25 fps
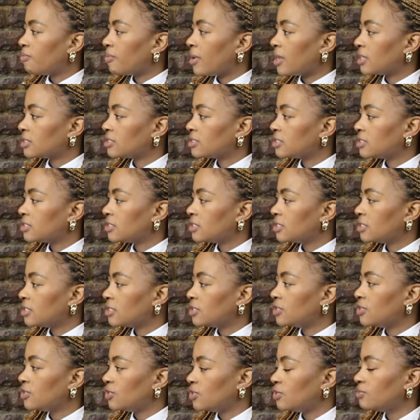but
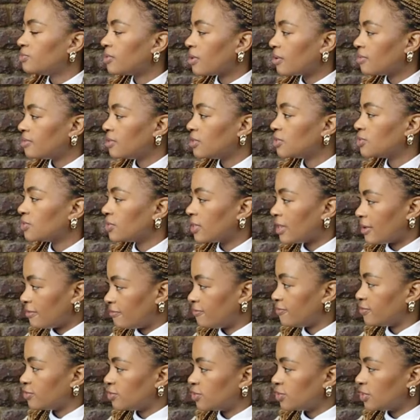you probably don't
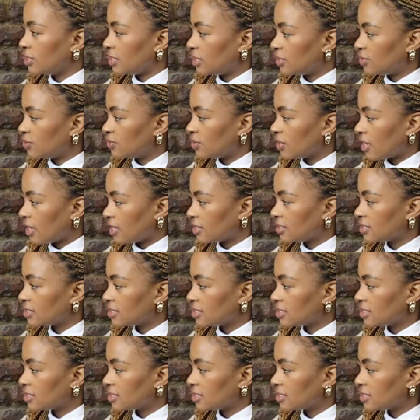have food to eat tonight.